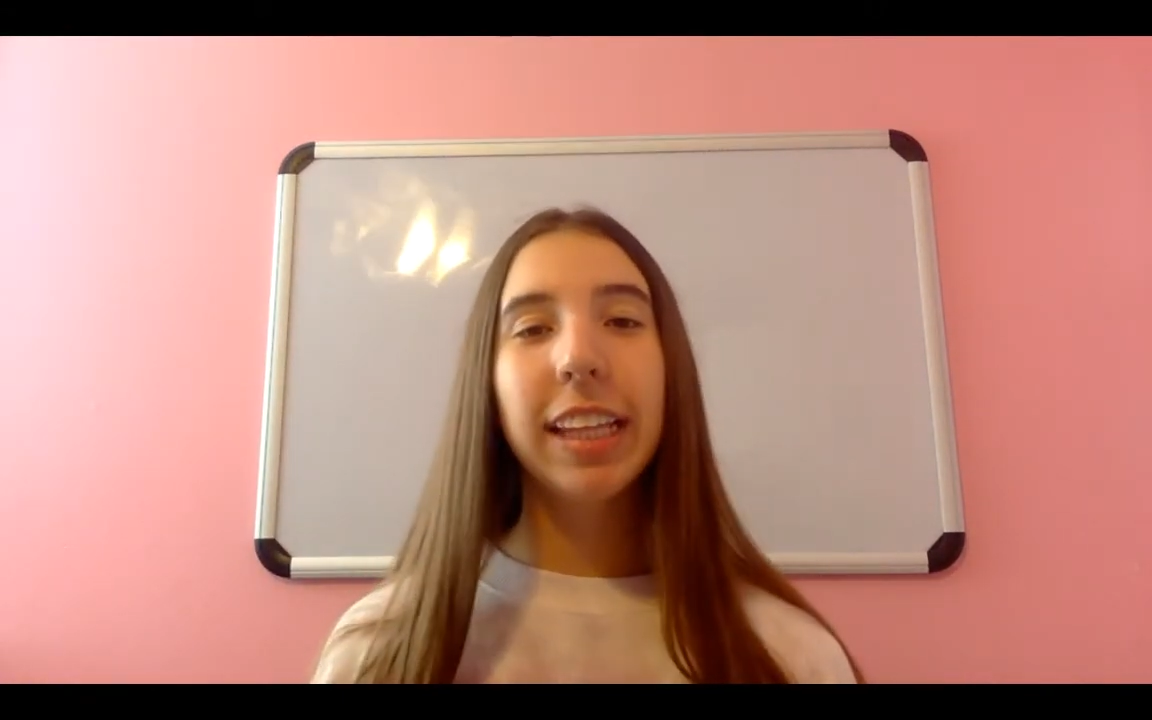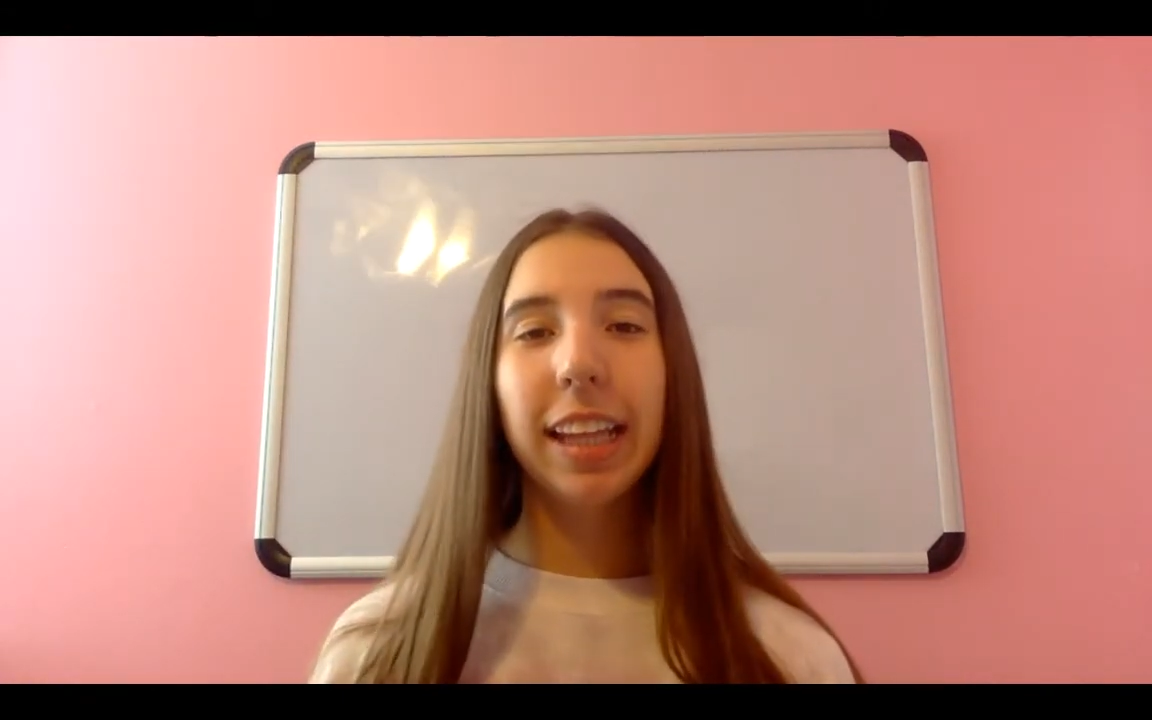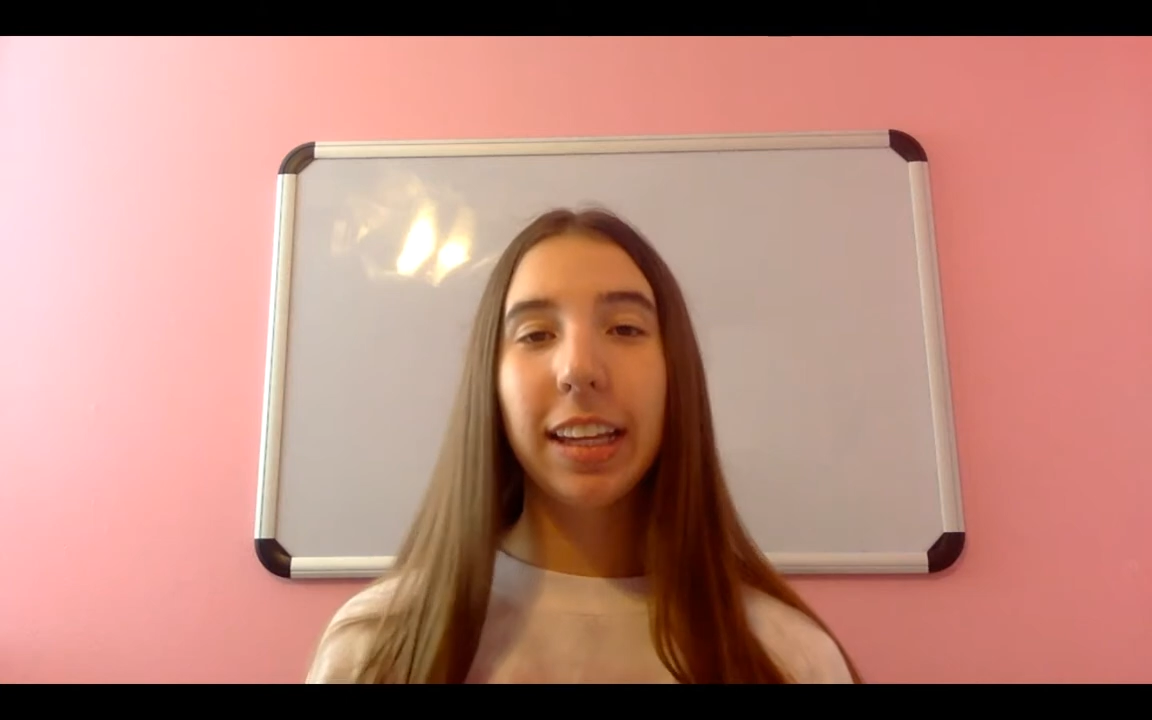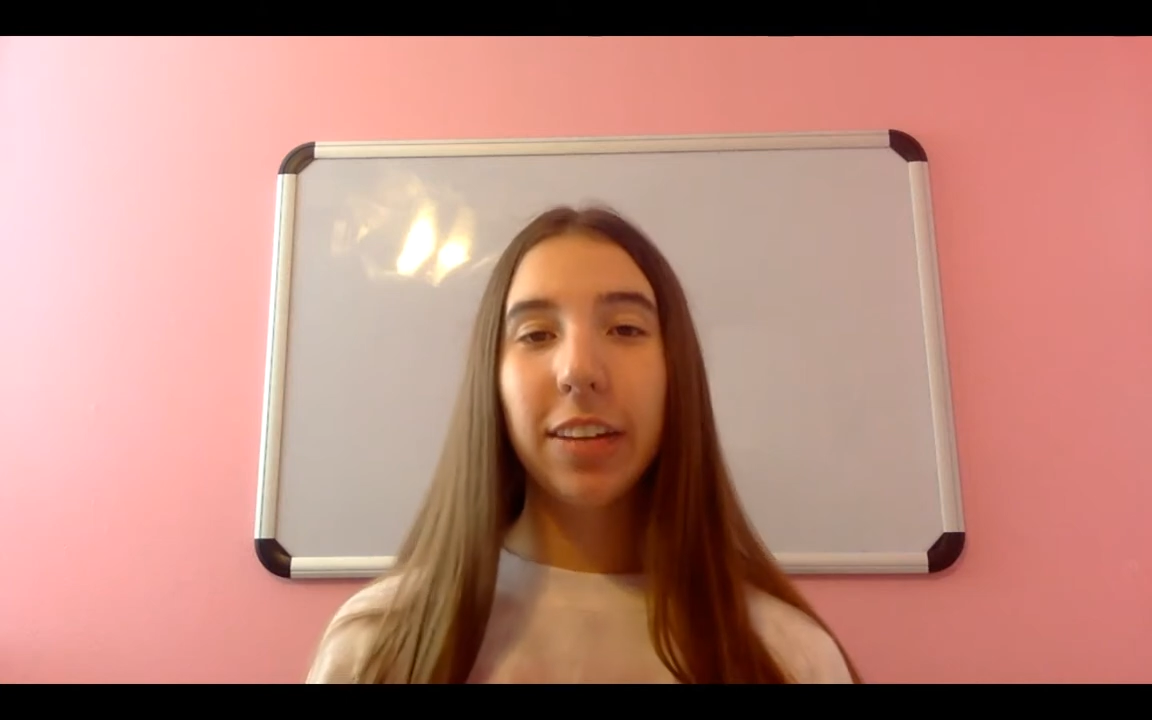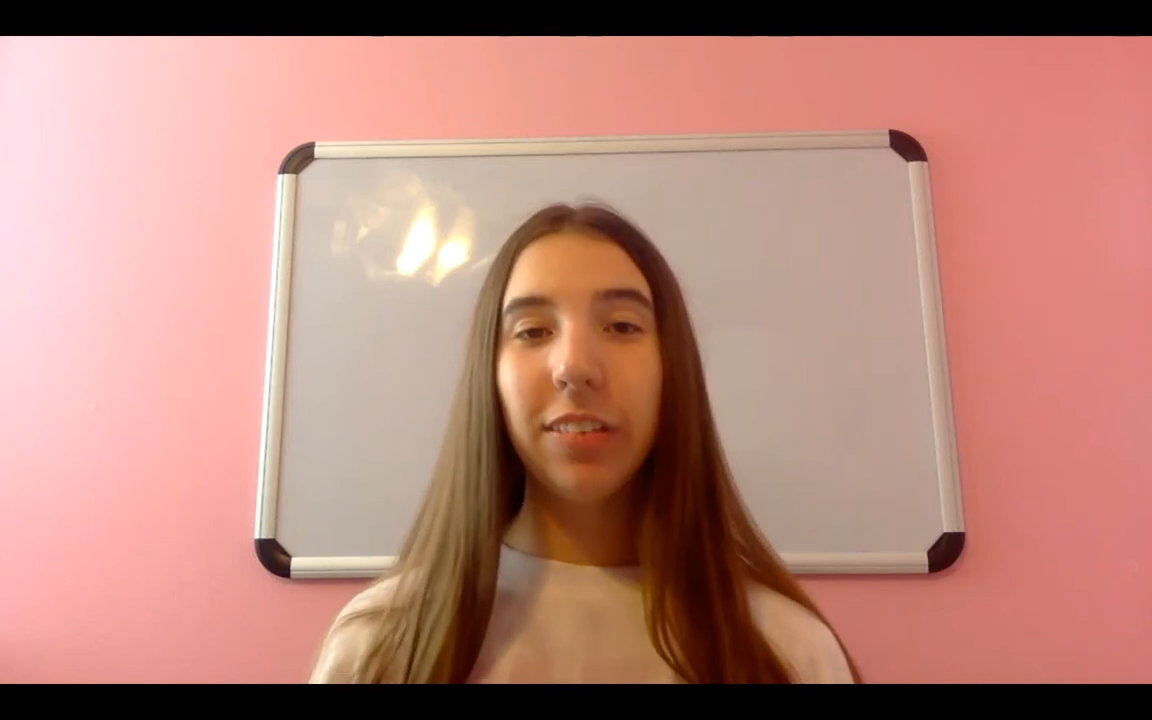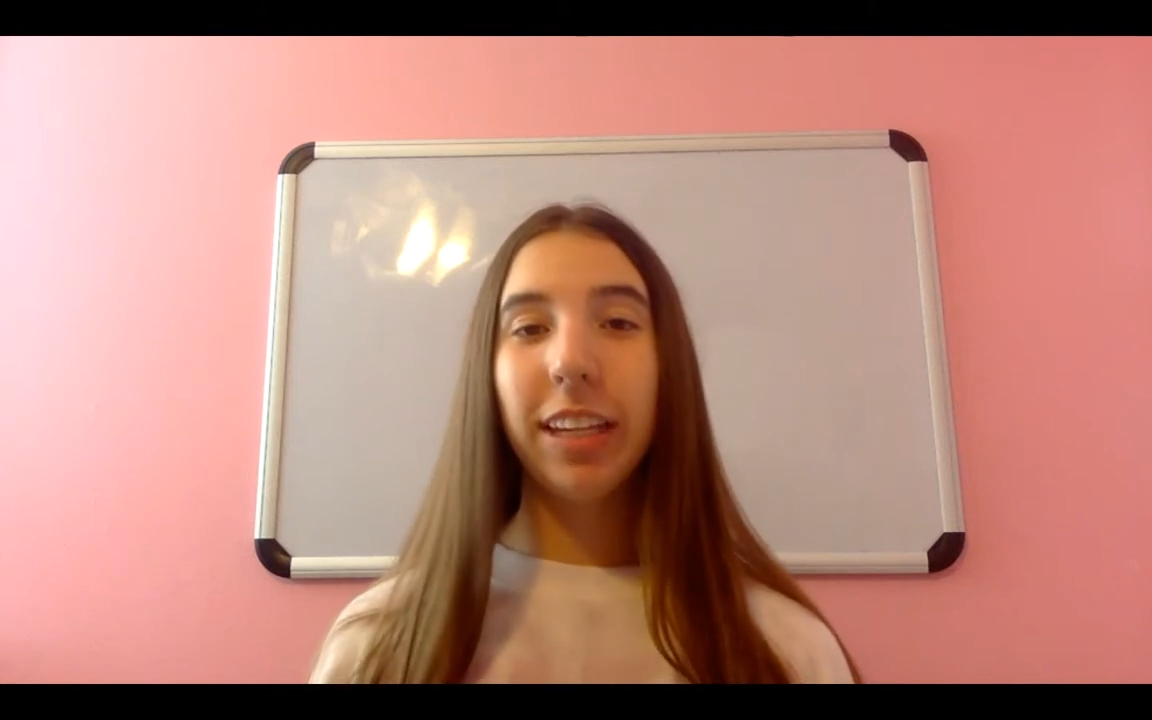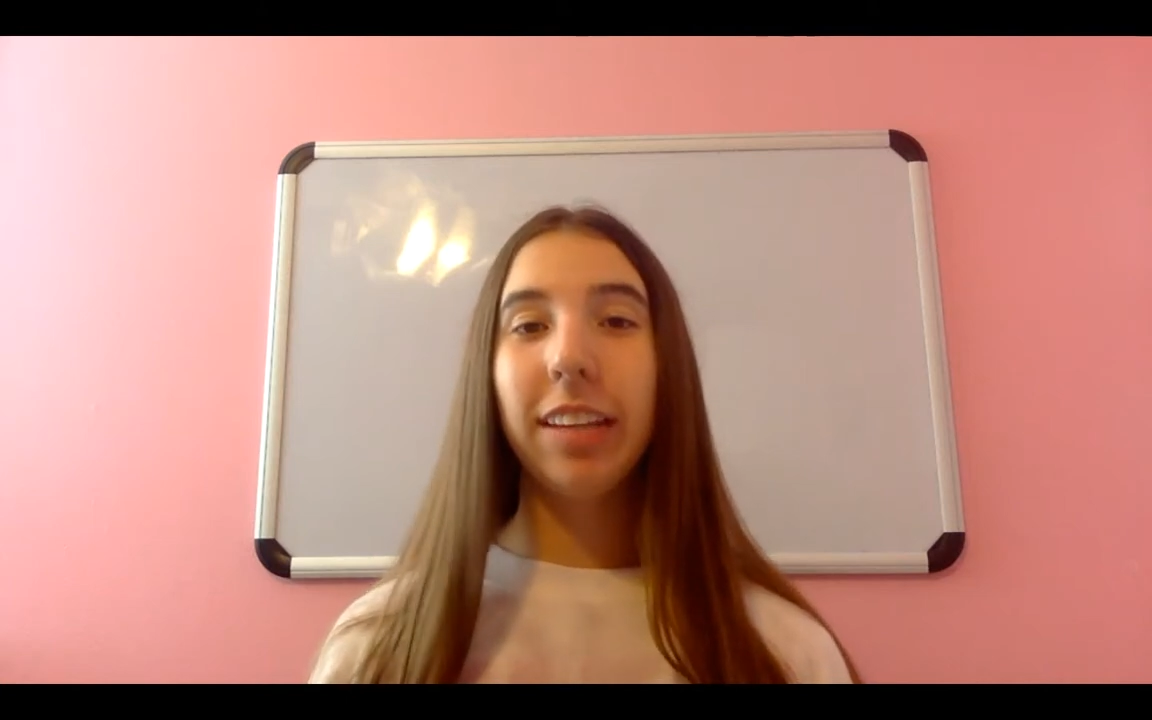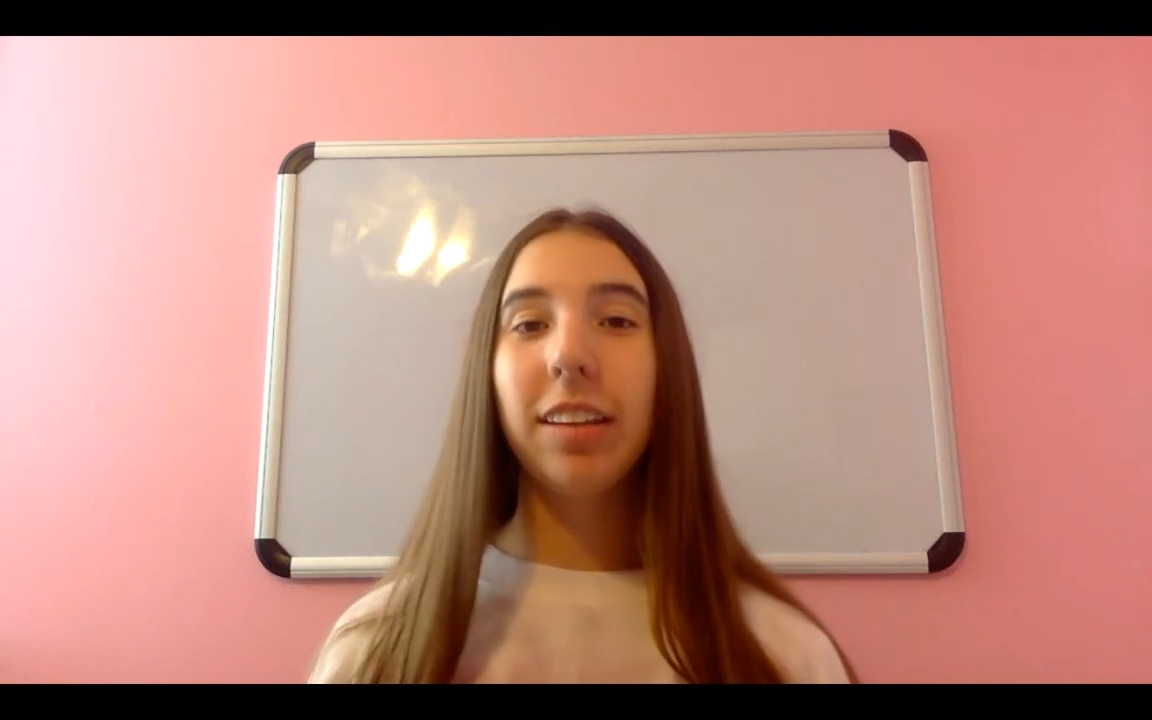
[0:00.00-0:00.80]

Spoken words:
that you need